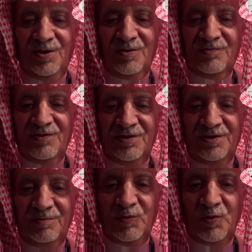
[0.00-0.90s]
of
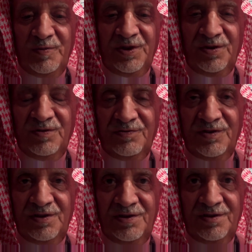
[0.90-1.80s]
the booming of
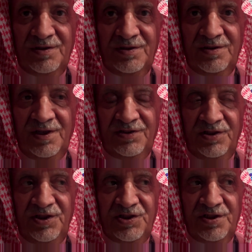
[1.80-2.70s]
the that
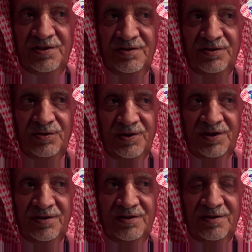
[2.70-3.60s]
region
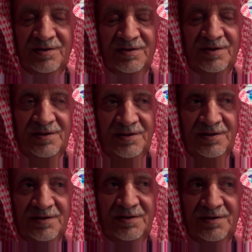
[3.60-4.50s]
during
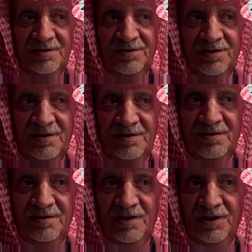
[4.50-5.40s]
uh, the,
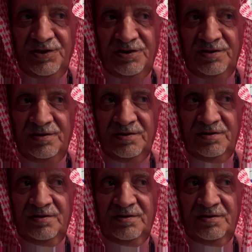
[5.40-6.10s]
the last uh,